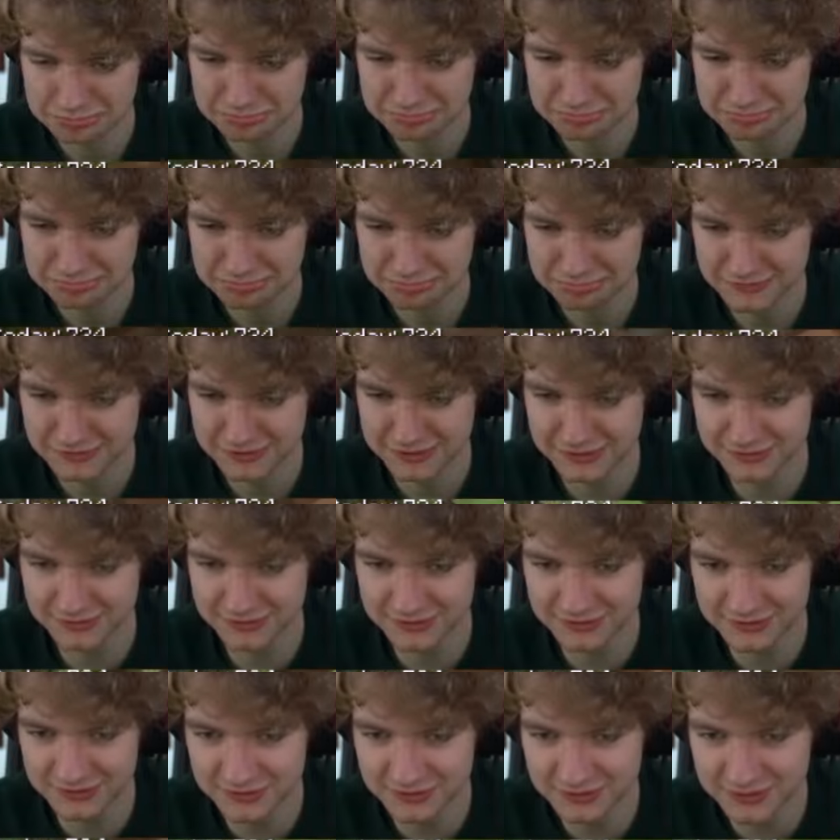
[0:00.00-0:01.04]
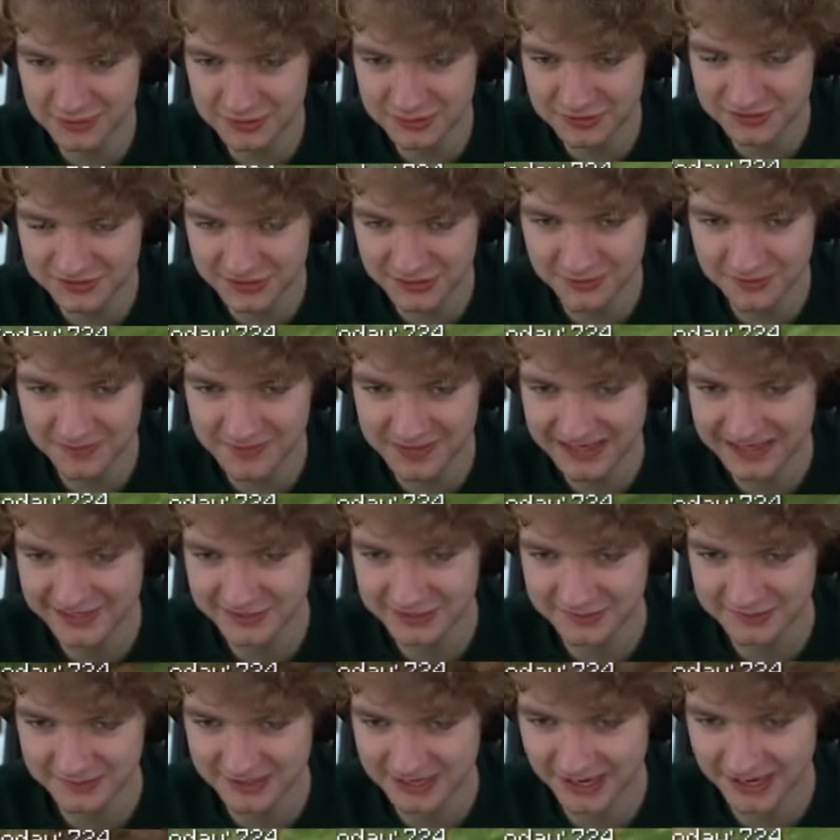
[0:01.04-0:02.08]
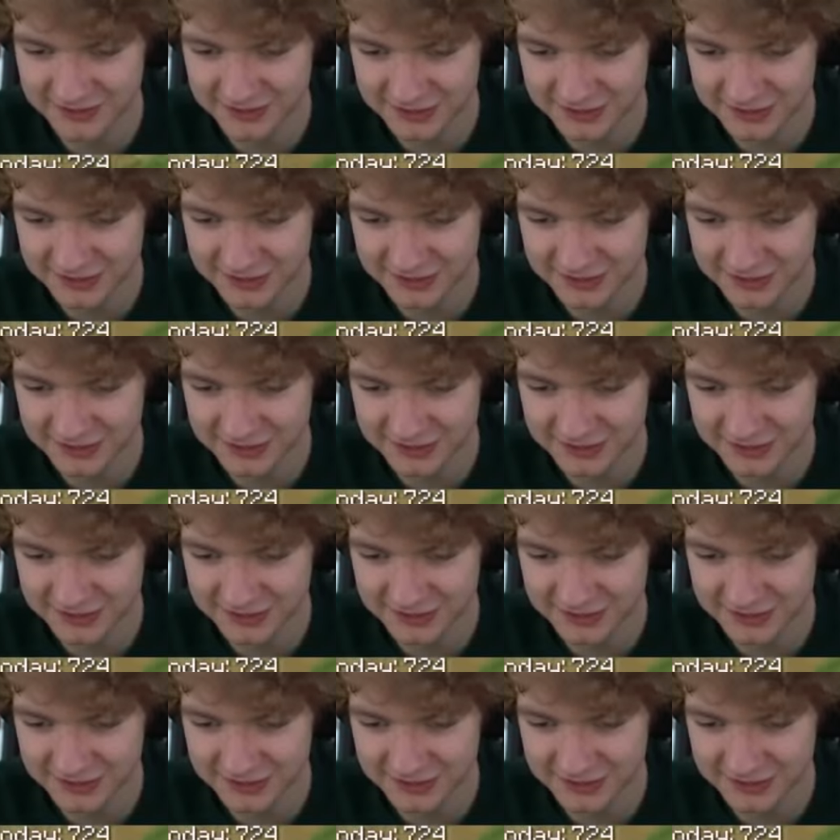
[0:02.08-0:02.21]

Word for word: house. You were so mean to me. I